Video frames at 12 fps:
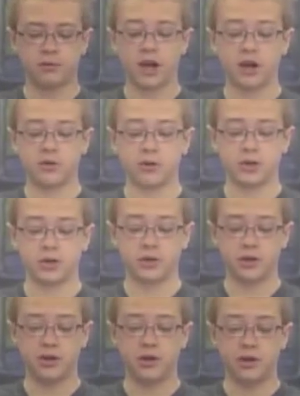Maxwell should
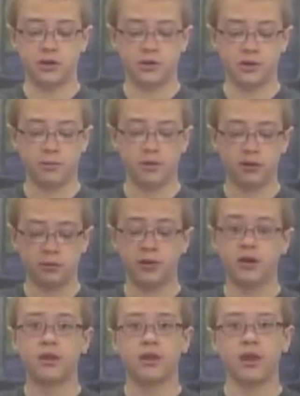return it to him this
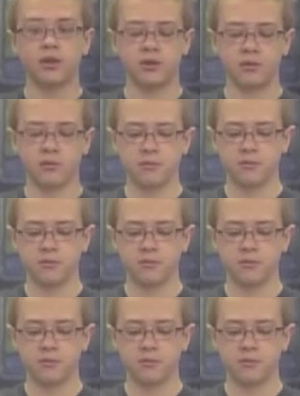week. Thank you.